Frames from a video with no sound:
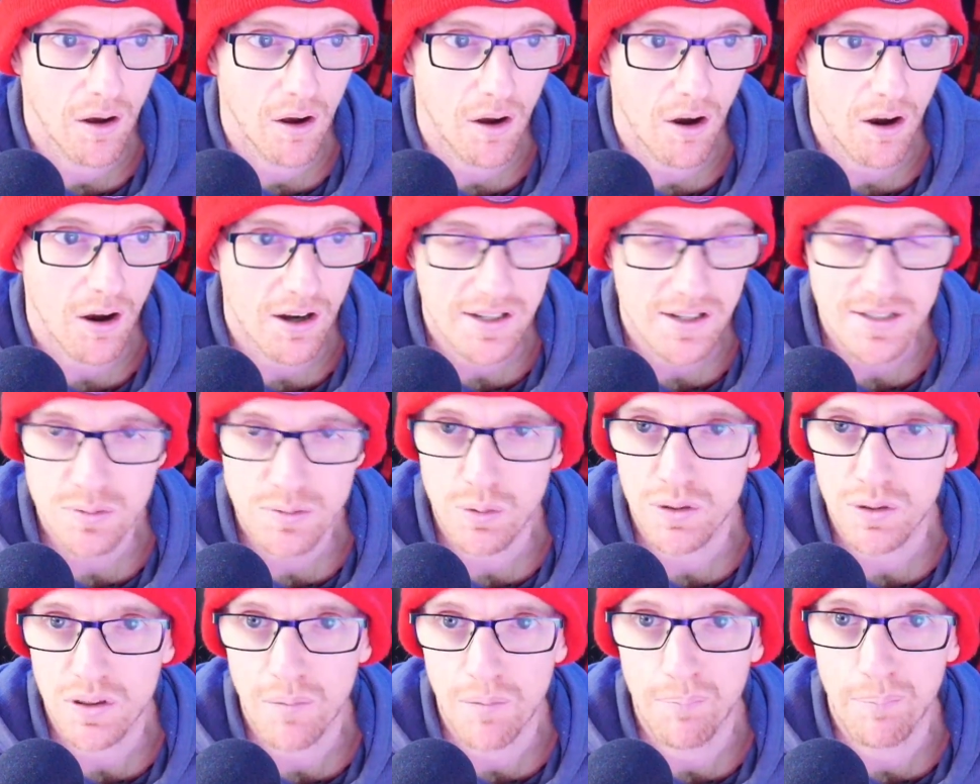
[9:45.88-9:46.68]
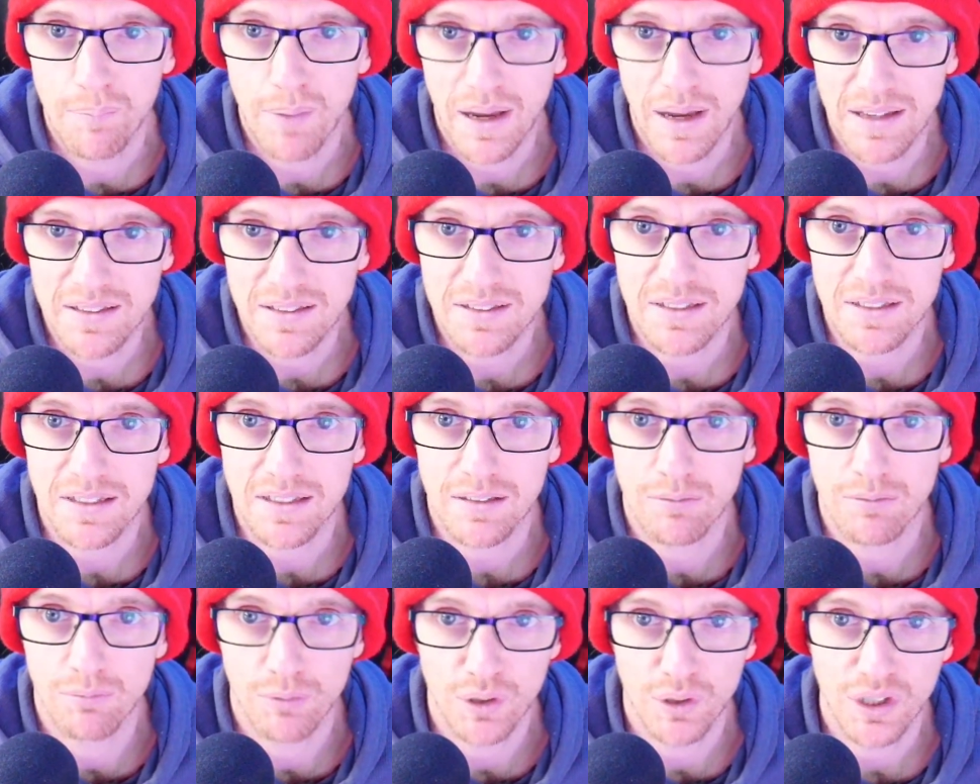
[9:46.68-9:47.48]
I just want the basic
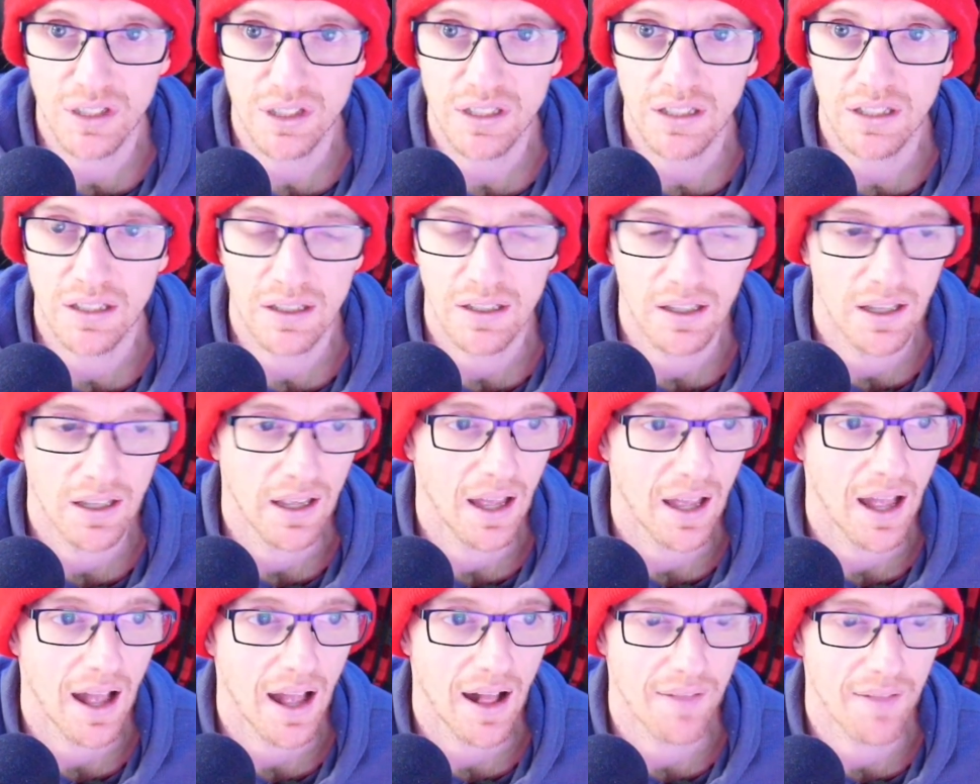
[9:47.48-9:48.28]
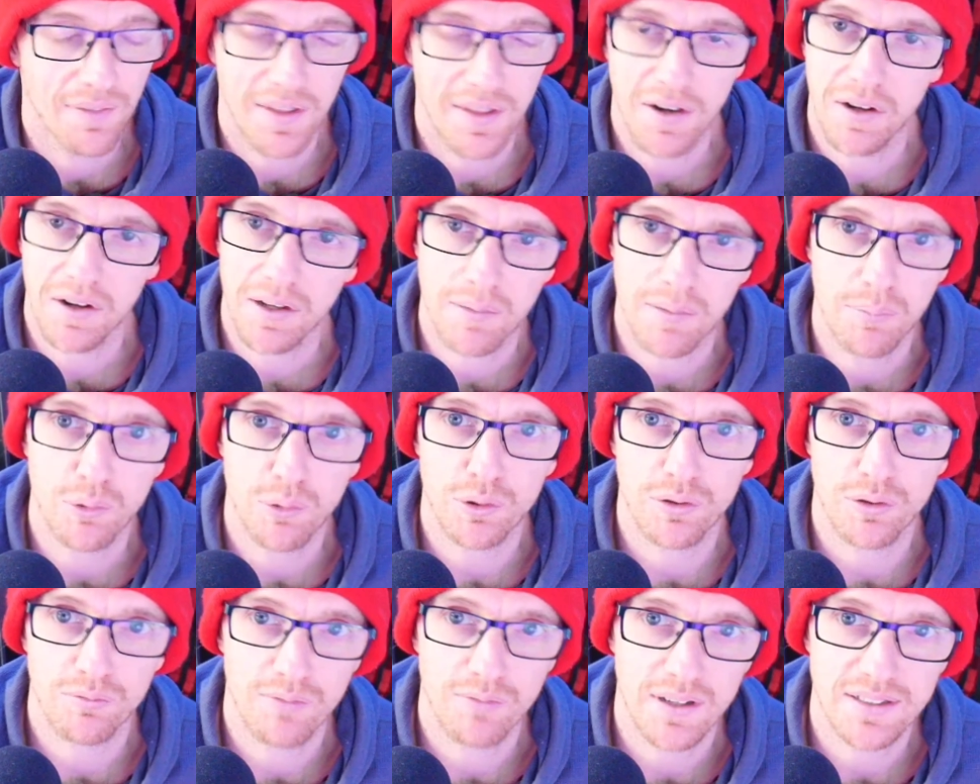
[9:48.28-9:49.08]
rig, and then I can
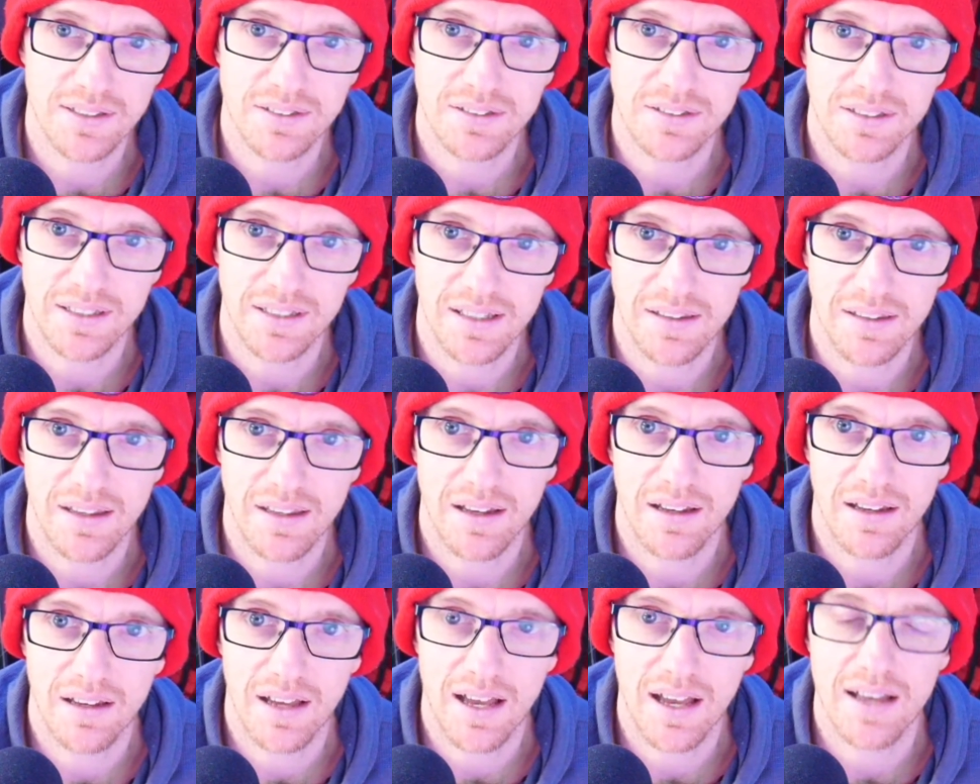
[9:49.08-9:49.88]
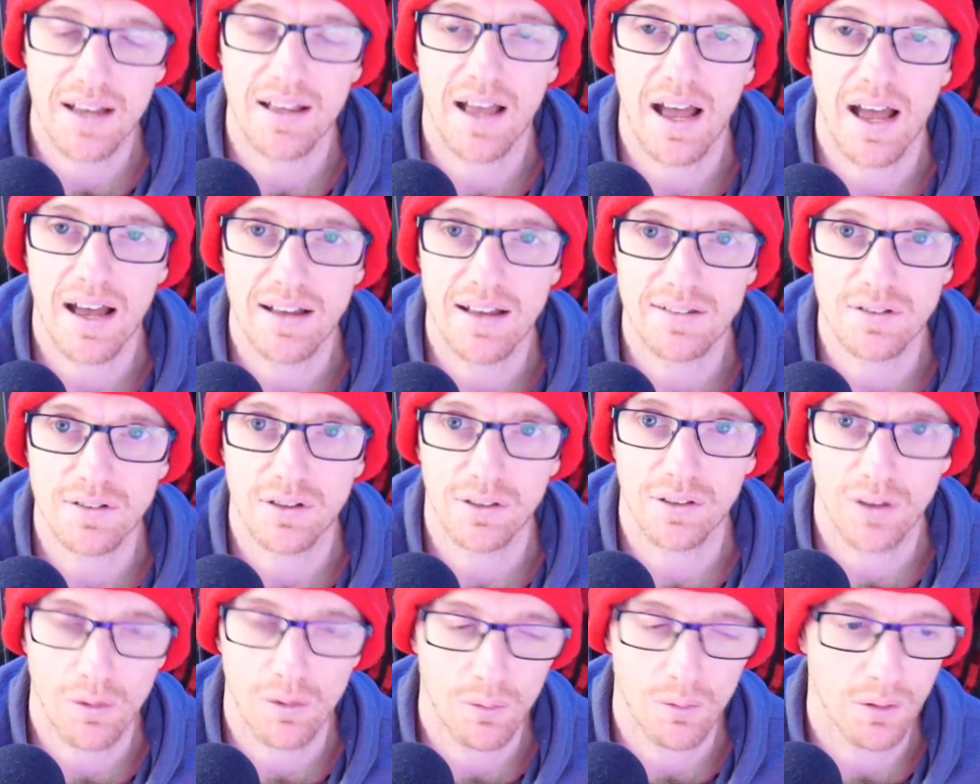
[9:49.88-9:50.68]
put the rest together as I
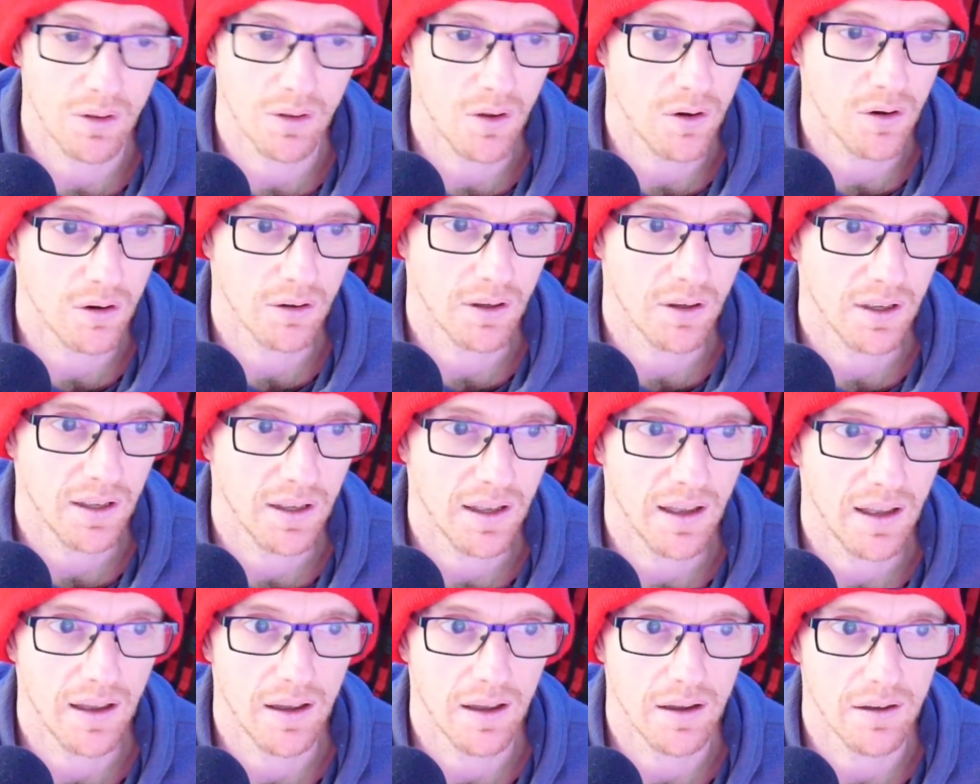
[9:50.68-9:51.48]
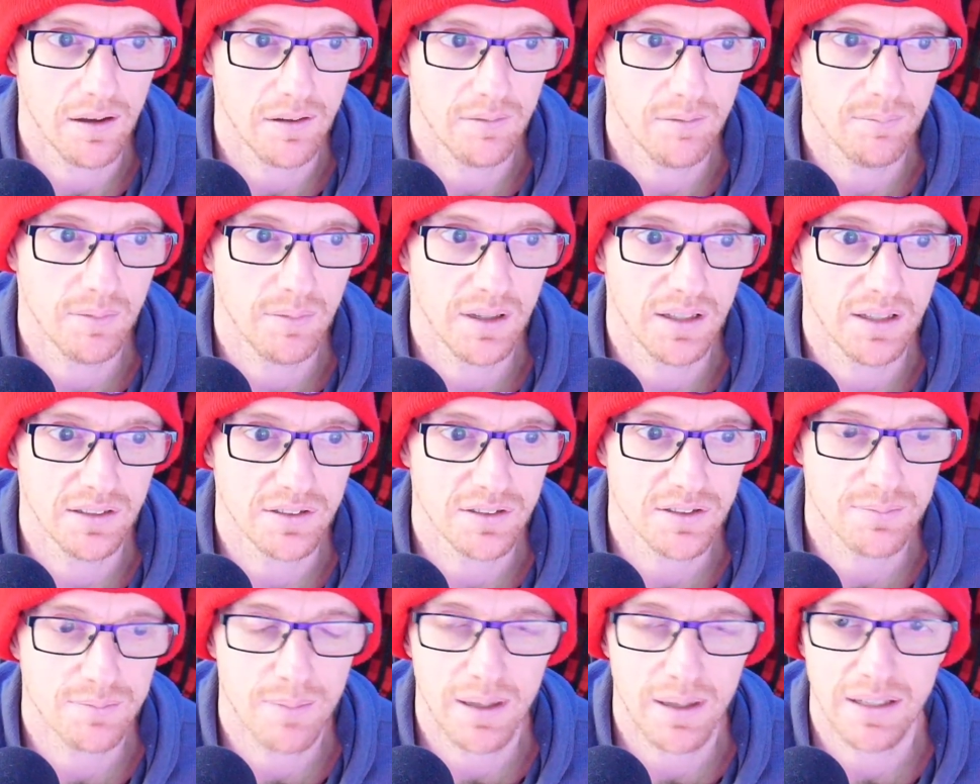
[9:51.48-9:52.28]
go along, and
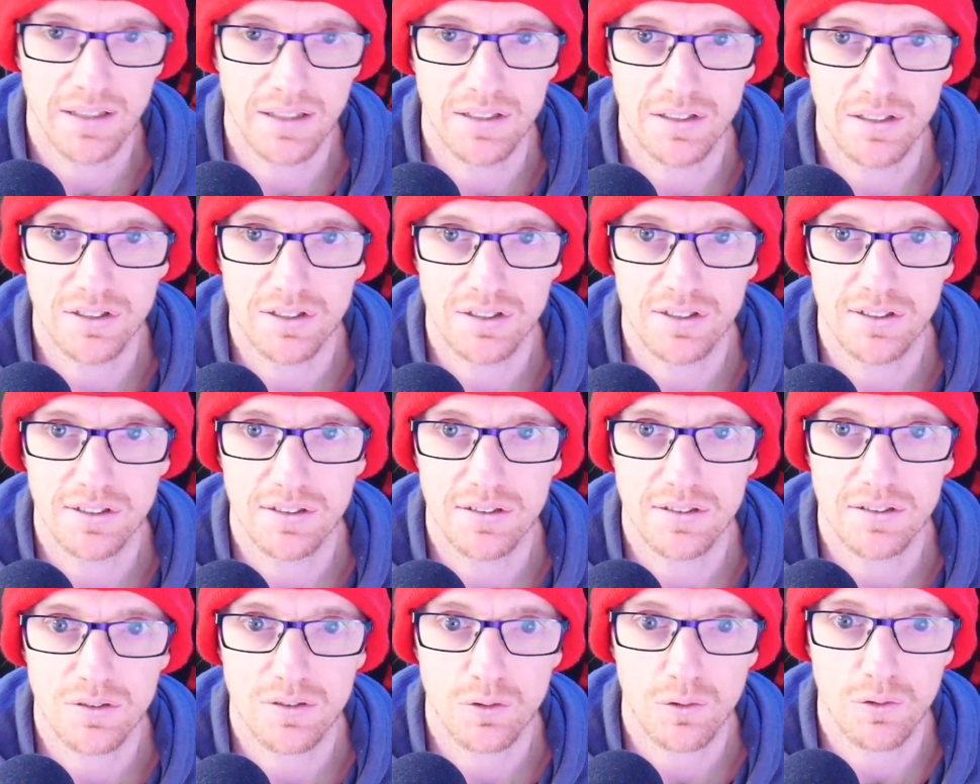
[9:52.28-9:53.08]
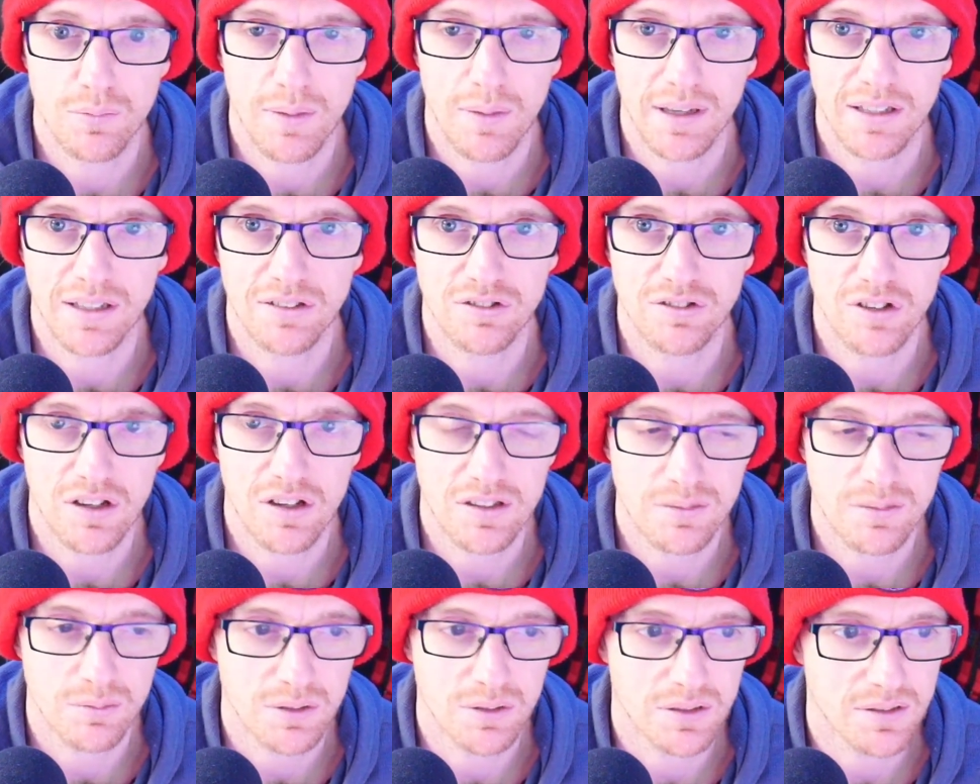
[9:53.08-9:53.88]
just make additions or make
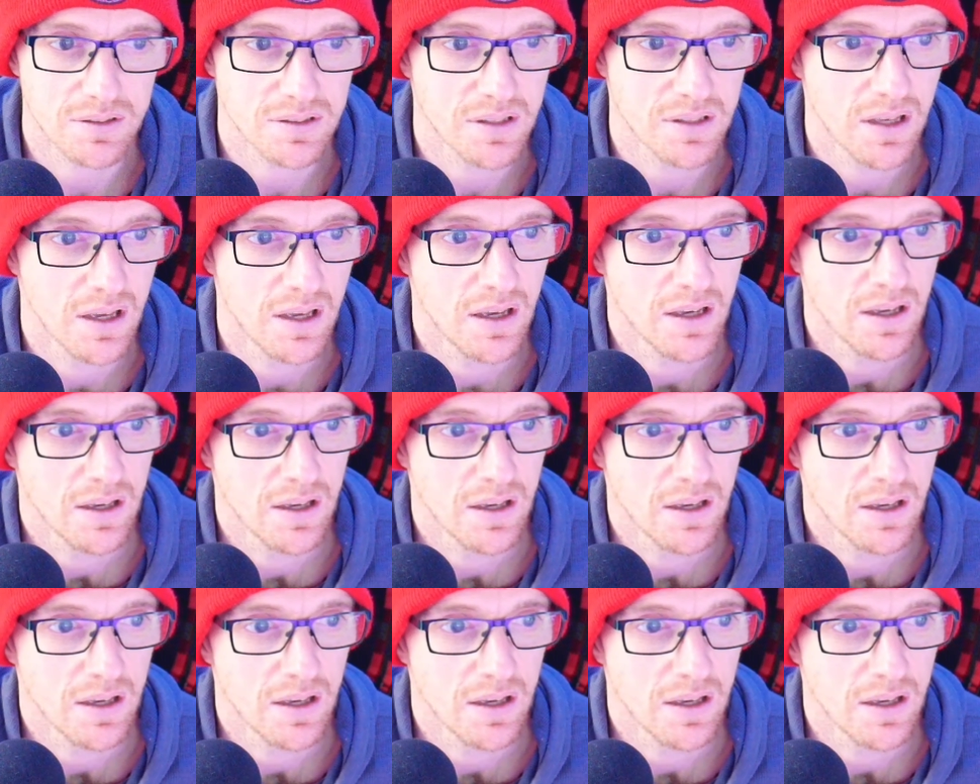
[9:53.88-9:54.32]
adjustments.